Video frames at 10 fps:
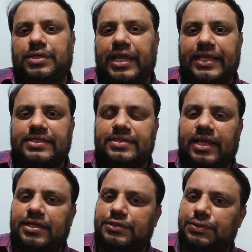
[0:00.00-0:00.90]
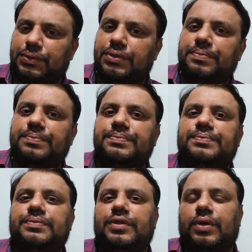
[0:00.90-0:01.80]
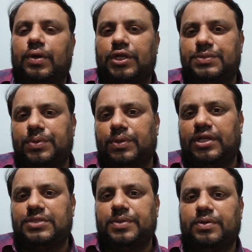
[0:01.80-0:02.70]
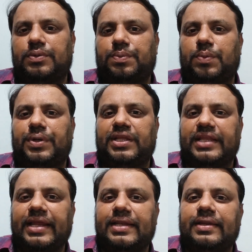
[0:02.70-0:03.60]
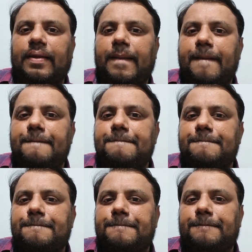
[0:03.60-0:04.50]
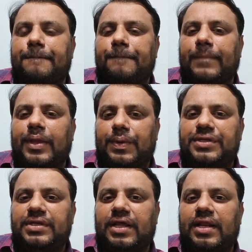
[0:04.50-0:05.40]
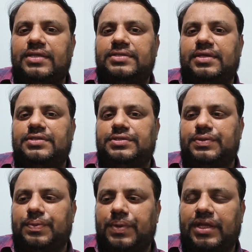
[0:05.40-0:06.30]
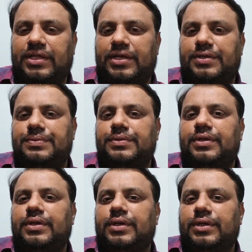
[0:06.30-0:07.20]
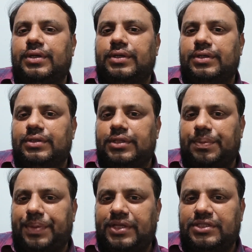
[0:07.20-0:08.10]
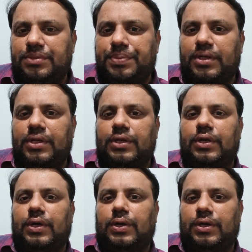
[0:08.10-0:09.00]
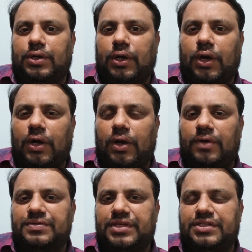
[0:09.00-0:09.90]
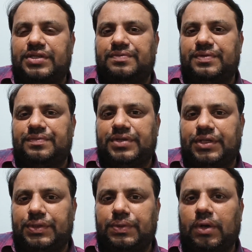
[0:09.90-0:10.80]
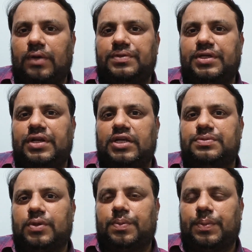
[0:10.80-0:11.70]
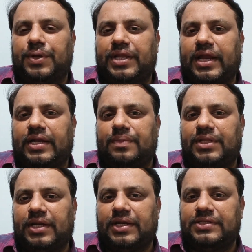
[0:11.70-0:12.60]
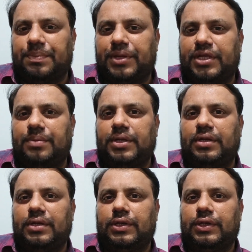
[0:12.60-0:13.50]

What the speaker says: case like a suit or dispute in respect of the property, then question arises whether the principle or law of section 52 of the Transfer of Property Act, whether it is applicable